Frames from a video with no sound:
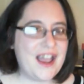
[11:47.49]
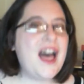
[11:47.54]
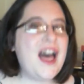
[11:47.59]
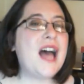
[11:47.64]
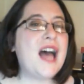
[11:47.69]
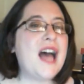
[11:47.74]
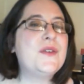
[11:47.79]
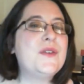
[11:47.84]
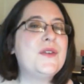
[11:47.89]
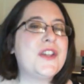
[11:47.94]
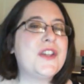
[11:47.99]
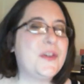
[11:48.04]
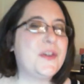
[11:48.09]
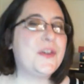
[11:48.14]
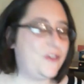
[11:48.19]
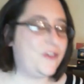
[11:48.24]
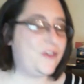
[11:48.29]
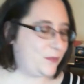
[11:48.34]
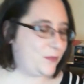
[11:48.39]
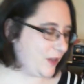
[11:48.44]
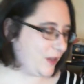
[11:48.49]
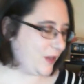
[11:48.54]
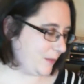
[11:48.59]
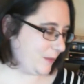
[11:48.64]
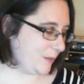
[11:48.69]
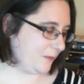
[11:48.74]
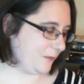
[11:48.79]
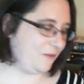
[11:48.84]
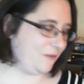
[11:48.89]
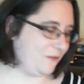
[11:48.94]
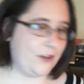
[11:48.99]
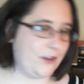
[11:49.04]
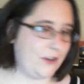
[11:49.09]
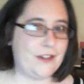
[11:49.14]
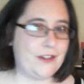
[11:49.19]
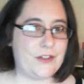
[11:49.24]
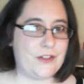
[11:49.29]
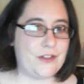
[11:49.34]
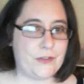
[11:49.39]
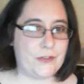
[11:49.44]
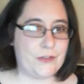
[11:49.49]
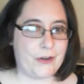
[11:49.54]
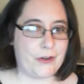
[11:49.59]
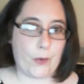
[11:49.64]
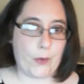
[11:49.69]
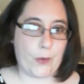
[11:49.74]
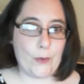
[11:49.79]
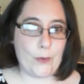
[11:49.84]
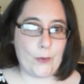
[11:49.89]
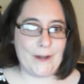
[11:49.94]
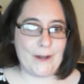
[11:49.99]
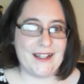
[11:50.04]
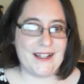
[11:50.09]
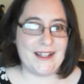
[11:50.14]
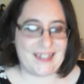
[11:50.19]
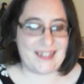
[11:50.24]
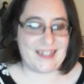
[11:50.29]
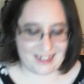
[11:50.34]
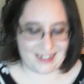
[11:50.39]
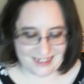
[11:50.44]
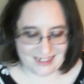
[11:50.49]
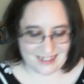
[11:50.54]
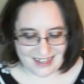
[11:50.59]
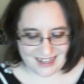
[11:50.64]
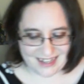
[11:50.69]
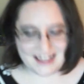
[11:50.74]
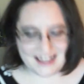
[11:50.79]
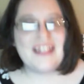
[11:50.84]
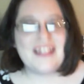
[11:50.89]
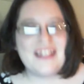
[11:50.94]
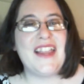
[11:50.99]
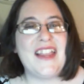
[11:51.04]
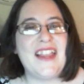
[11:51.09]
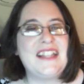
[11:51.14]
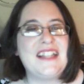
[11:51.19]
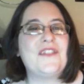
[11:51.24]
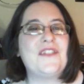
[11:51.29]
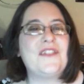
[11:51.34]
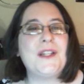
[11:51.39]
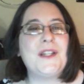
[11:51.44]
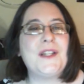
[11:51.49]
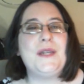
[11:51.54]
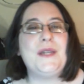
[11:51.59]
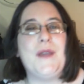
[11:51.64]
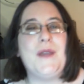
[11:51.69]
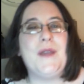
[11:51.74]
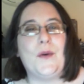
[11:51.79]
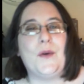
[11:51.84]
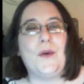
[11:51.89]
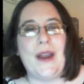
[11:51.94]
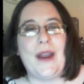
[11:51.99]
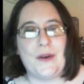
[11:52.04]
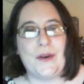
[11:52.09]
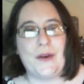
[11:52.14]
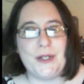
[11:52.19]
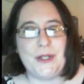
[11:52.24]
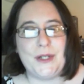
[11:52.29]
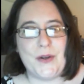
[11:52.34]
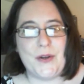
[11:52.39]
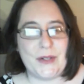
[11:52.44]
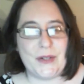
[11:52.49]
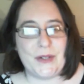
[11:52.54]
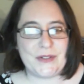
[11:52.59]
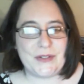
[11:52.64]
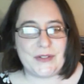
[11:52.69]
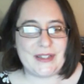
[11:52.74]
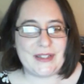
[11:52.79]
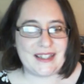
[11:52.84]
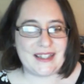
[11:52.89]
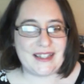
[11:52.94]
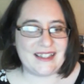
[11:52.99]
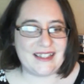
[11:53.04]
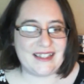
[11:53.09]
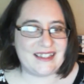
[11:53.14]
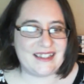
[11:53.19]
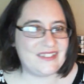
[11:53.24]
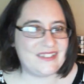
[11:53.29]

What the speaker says: I could pull up a full list of trigger warnings, because like definitely be aware when you go into it that